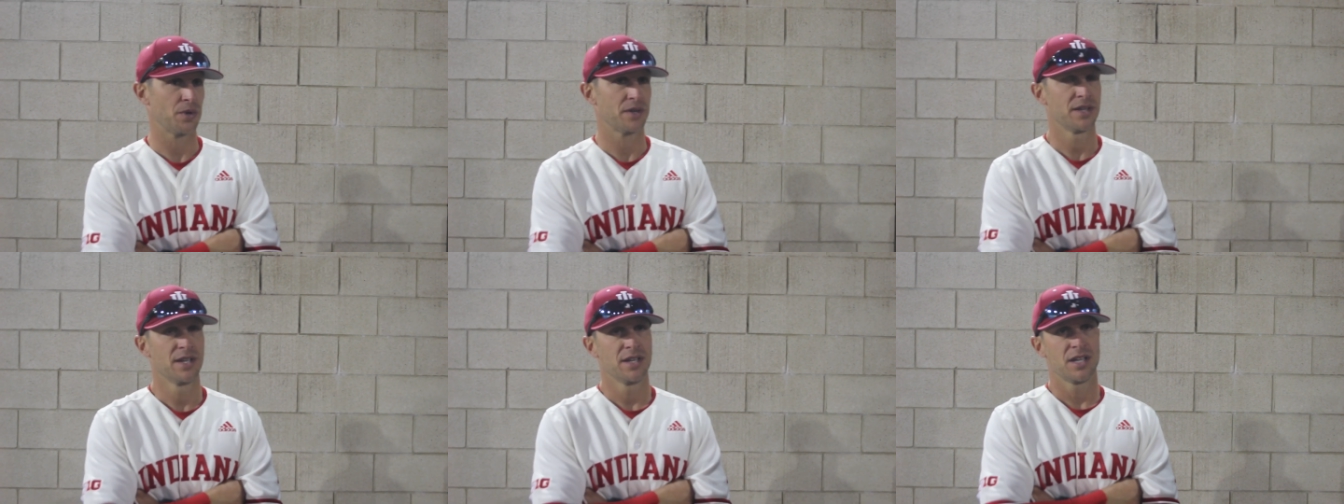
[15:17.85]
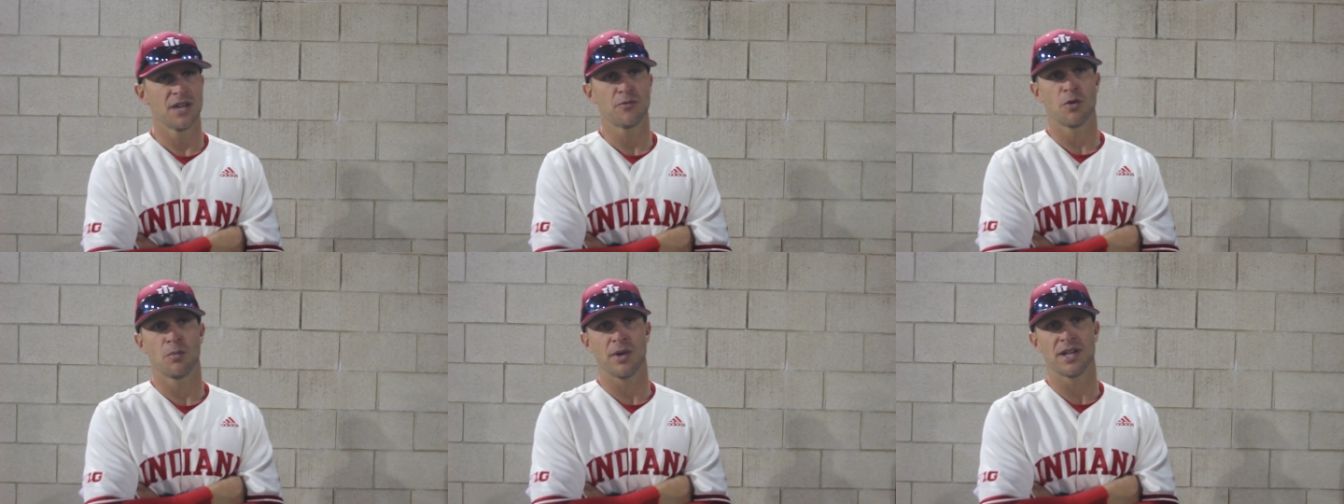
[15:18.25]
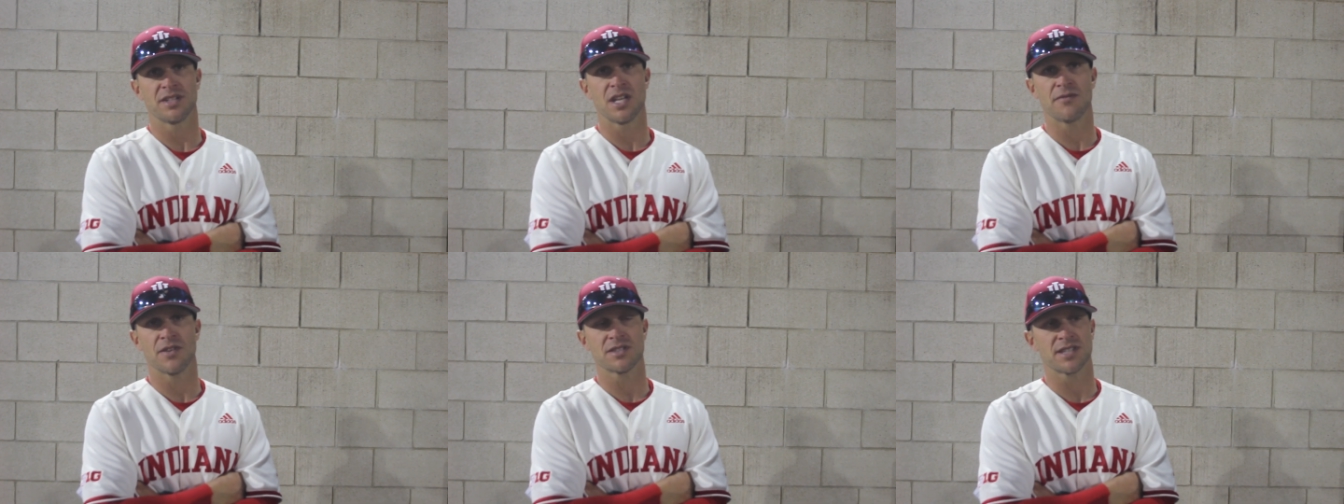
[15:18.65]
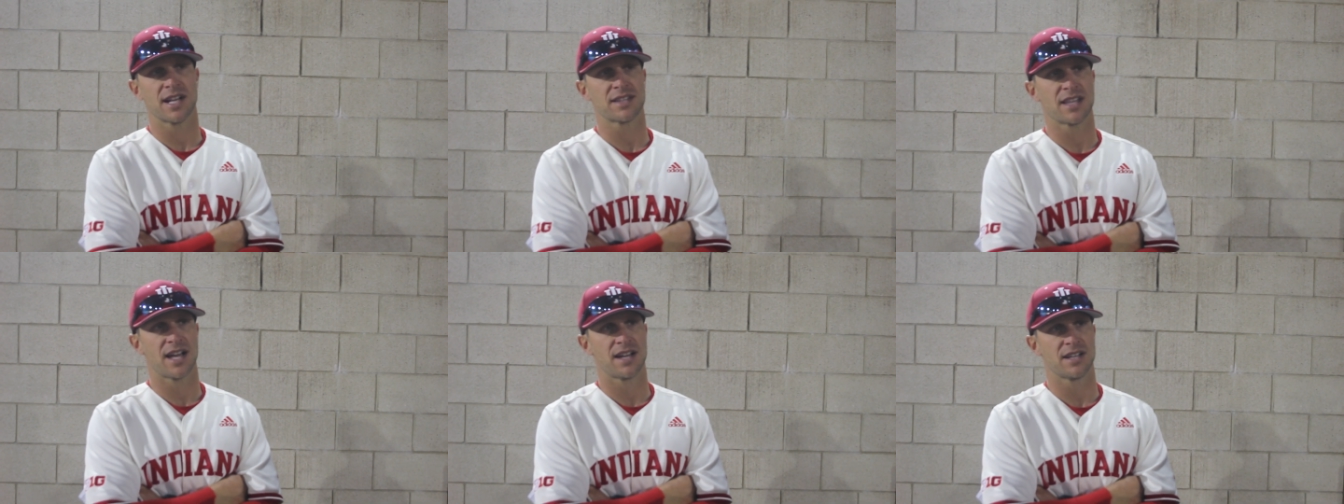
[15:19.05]
But if we'll play defense
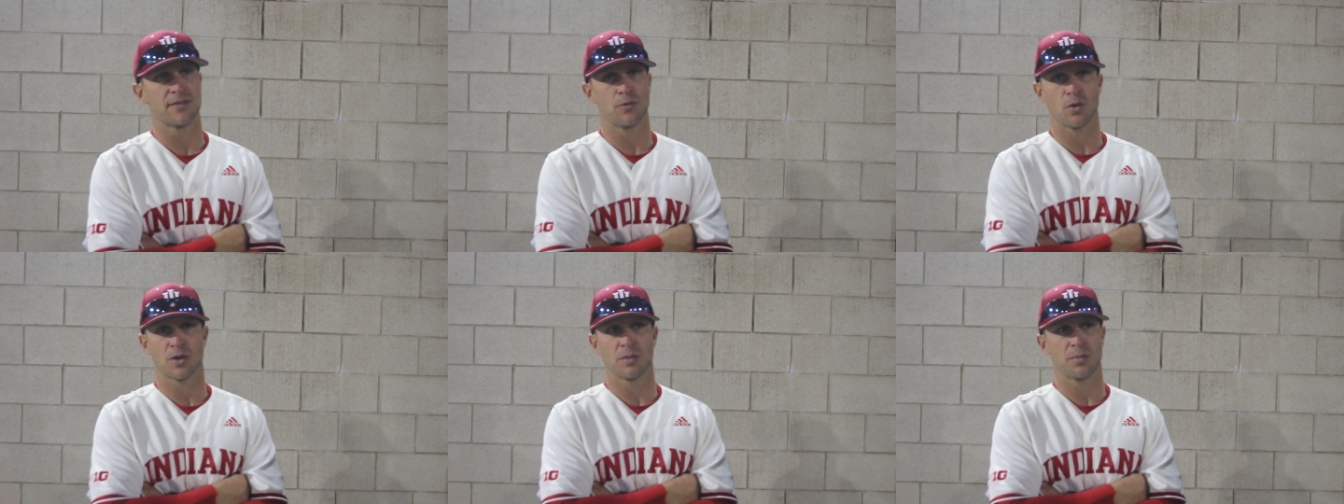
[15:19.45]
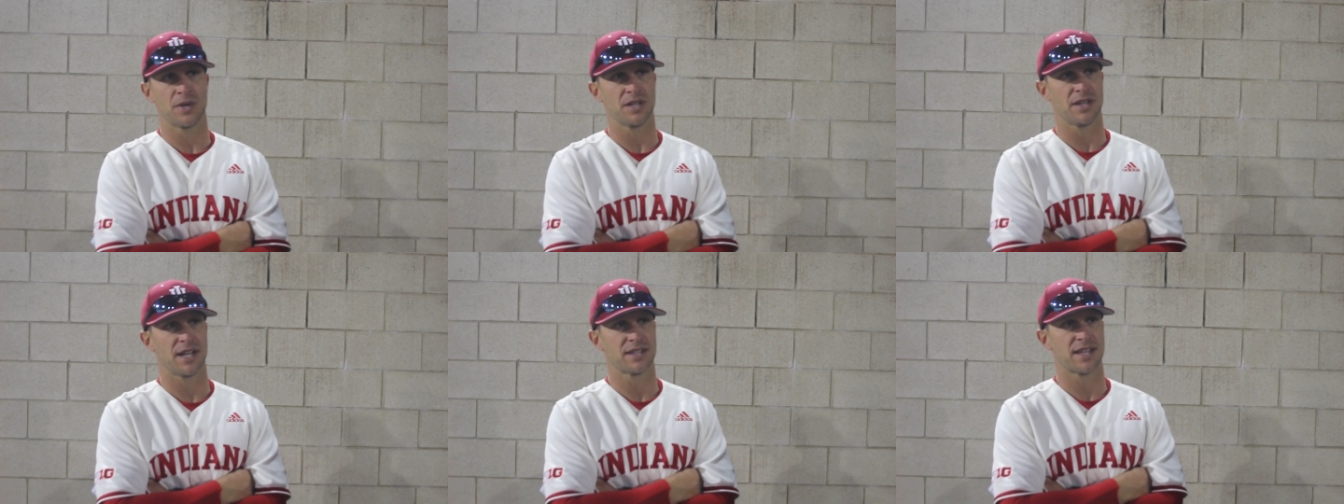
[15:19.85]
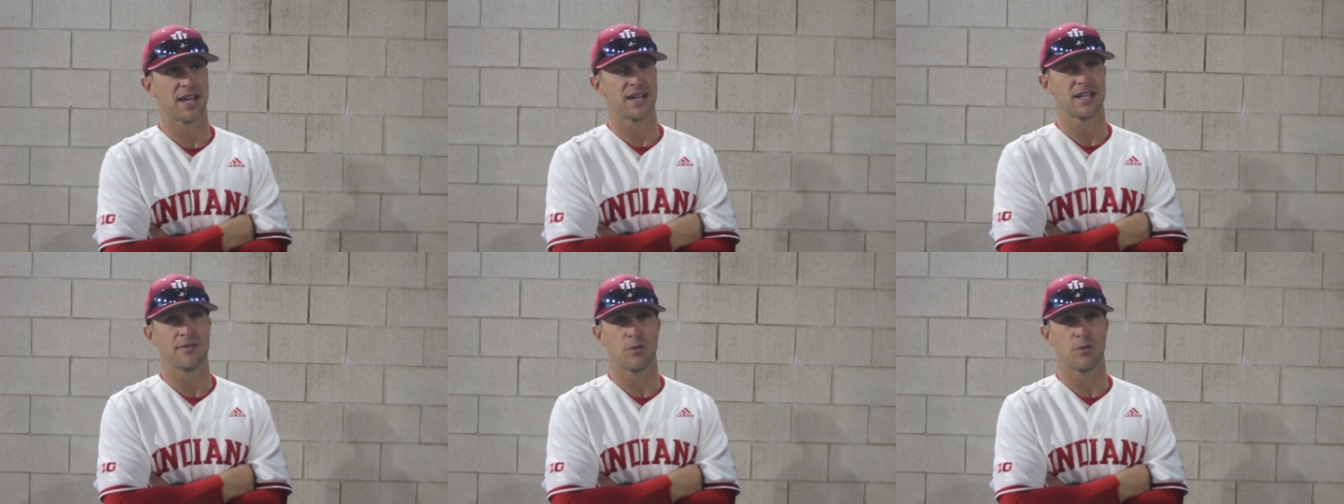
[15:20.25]
like that, if we'll compete like that,